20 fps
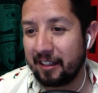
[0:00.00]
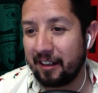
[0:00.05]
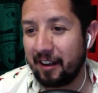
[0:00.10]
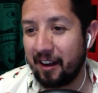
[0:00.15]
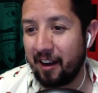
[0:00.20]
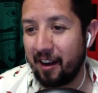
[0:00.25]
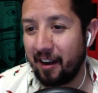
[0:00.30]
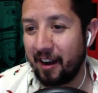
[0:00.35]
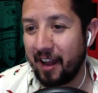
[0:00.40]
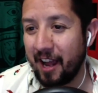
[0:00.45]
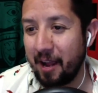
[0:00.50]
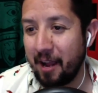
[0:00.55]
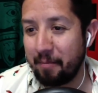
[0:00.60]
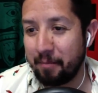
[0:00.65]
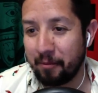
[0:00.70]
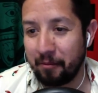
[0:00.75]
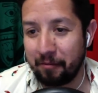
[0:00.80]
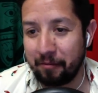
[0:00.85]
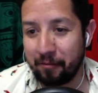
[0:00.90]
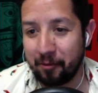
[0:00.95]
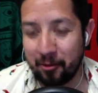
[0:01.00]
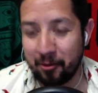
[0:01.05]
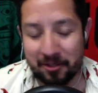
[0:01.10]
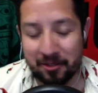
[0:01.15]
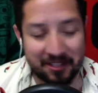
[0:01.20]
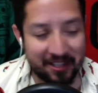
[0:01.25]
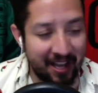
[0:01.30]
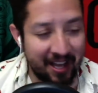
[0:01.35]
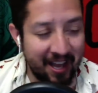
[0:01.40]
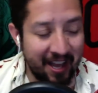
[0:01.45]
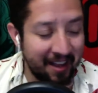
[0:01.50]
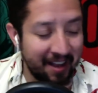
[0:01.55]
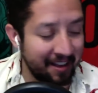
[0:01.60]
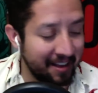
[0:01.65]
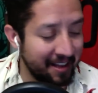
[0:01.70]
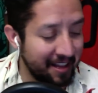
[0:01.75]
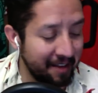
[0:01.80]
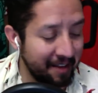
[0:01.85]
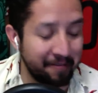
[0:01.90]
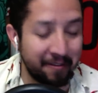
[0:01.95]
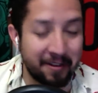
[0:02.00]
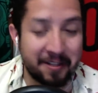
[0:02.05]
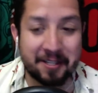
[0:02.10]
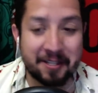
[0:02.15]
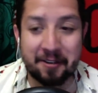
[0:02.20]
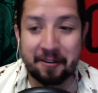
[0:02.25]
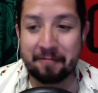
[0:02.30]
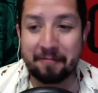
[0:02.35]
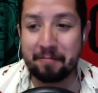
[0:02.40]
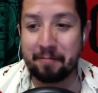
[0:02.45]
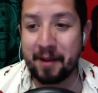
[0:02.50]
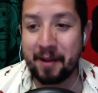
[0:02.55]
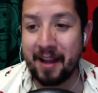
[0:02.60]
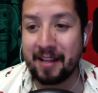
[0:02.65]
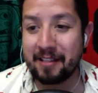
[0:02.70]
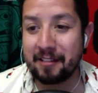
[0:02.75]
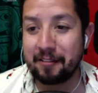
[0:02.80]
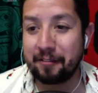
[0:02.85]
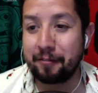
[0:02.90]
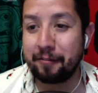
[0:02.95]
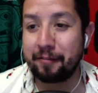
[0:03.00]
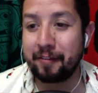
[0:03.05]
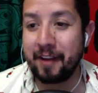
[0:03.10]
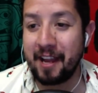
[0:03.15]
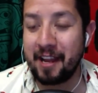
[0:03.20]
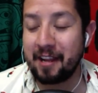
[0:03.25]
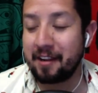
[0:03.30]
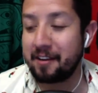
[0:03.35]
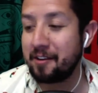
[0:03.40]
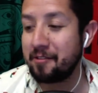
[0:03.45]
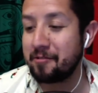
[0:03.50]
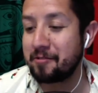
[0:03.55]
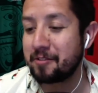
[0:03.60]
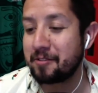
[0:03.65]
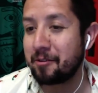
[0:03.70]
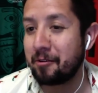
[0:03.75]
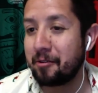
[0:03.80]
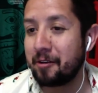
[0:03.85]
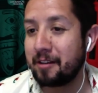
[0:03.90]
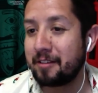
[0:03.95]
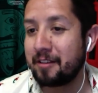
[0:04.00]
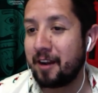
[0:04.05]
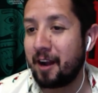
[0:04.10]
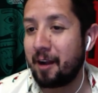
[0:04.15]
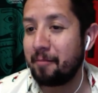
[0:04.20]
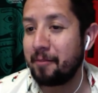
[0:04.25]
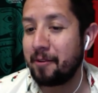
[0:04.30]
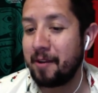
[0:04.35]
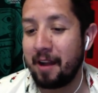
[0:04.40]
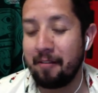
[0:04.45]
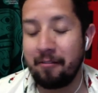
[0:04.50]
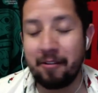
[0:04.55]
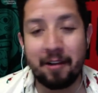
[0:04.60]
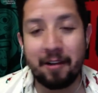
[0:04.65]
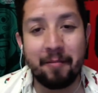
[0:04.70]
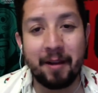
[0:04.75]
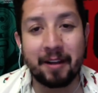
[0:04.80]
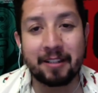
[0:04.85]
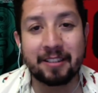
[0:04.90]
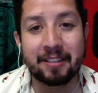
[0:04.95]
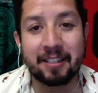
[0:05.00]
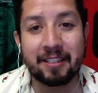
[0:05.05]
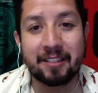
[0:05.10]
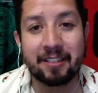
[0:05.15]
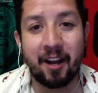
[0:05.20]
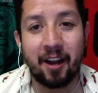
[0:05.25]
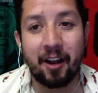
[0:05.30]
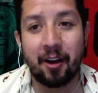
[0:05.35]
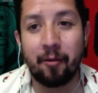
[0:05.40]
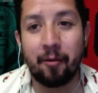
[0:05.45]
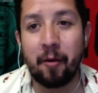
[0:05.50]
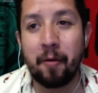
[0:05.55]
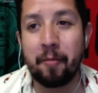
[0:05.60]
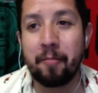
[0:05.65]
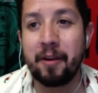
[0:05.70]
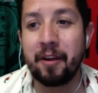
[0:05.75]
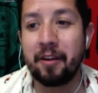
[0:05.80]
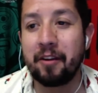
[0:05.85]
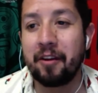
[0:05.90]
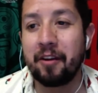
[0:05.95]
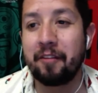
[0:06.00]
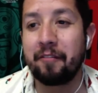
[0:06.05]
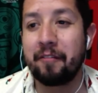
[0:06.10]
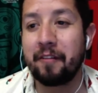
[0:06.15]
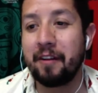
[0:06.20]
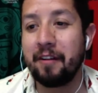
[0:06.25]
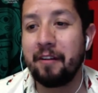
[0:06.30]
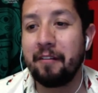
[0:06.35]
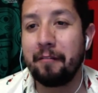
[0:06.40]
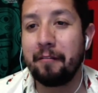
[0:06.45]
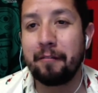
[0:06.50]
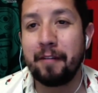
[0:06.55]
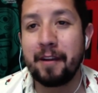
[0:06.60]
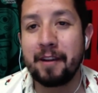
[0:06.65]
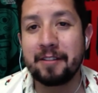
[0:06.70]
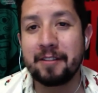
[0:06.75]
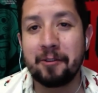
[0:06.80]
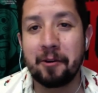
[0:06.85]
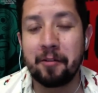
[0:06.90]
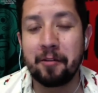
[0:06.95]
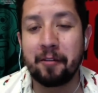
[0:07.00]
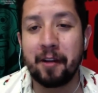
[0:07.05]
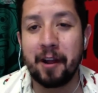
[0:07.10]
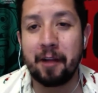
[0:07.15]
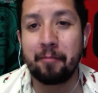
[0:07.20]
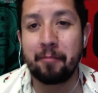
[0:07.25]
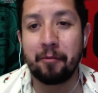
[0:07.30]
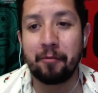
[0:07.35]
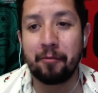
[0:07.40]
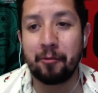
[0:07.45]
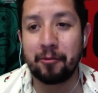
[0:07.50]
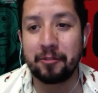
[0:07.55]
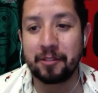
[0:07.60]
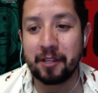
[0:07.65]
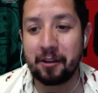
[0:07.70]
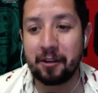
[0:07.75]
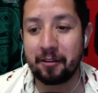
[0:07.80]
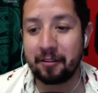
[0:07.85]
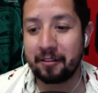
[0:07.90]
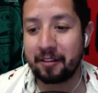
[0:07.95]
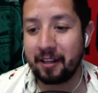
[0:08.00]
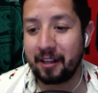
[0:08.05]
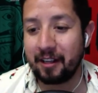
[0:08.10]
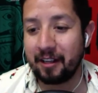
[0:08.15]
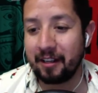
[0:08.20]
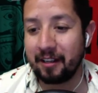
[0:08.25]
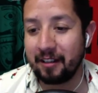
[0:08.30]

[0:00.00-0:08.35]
On April Fool's Day, give us your best fake news story, Tom. Do you have one in Mexican soccer? What would be a good fake story for April Fool's that you heard today?